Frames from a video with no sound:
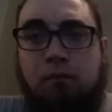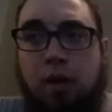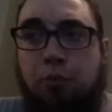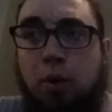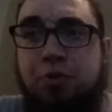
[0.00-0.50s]

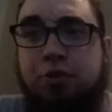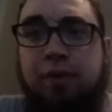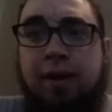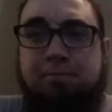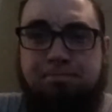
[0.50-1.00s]
Absorption
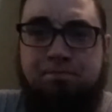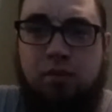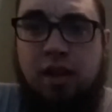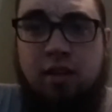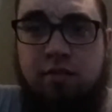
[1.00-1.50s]
rate
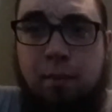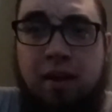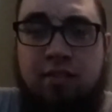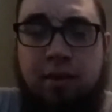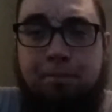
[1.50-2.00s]
is
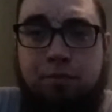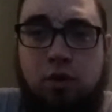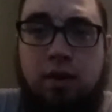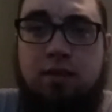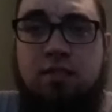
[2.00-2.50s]
amazing.
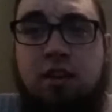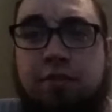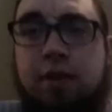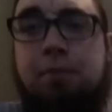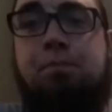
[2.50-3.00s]
You get the
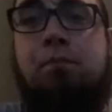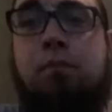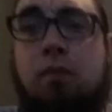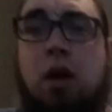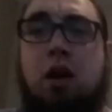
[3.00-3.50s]
stuff in,
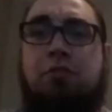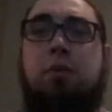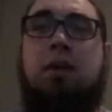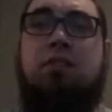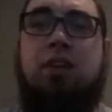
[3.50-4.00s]
a
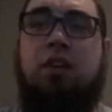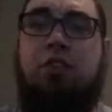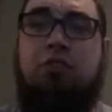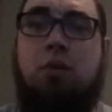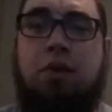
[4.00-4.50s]
few minutes later
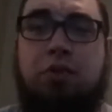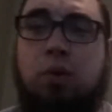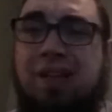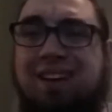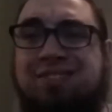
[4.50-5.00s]
there's no
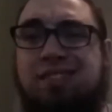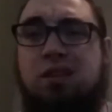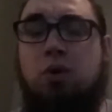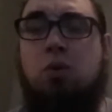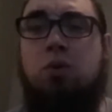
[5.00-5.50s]
residue left,
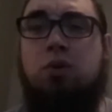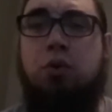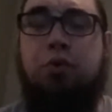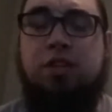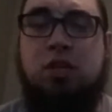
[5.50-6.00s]

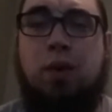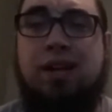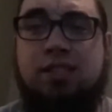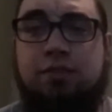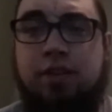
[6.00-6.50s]
no greasy
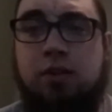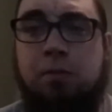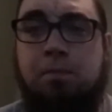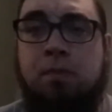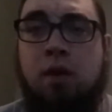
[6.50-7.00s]
waxy
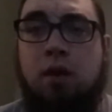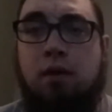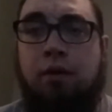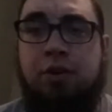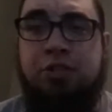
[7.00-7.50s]
feel
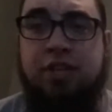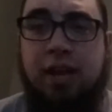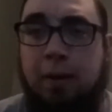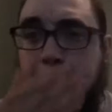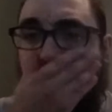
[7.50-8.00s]
on your
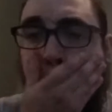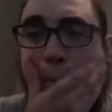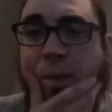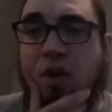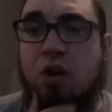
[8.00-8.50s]
skin,
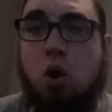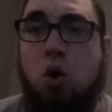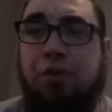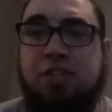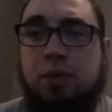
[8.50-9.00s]

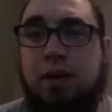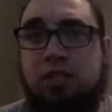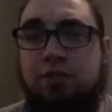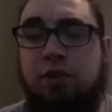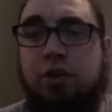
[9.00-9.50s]
no greasy
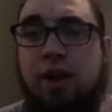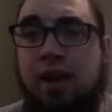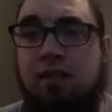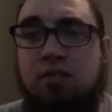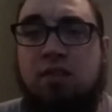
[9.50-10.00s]
waxy feel on your
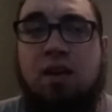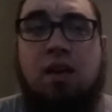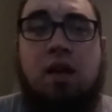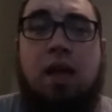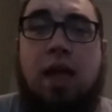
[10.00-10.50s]
hands,
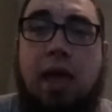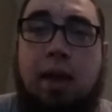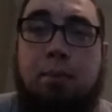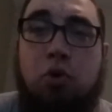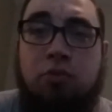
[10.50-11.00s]

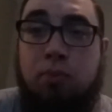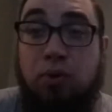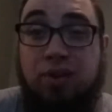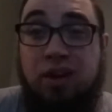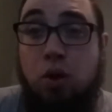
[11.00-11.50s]
and most
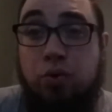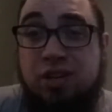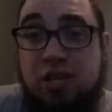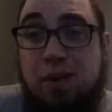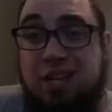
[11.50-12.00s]
importantly, no
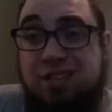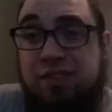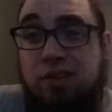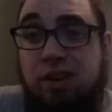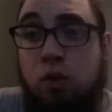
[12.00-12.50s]
greasy waxy
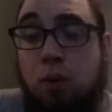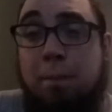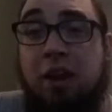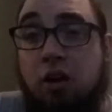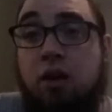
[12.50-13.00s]
feel in your
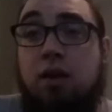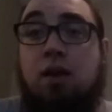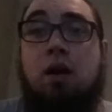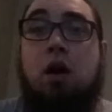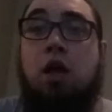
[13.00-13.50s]
beard.
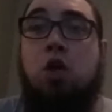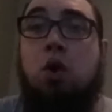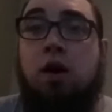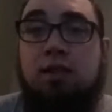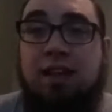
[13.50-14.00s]

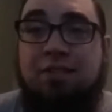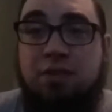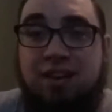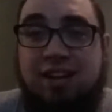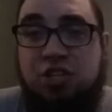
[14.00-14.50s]
You are left
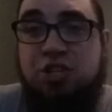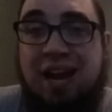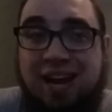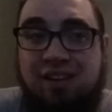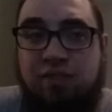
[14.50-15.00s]
with a nice
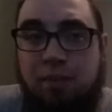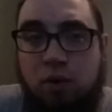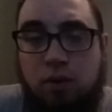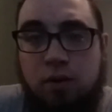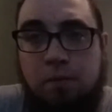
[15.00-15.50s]
shine from
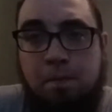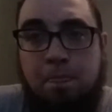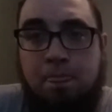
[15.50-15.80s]
the oil,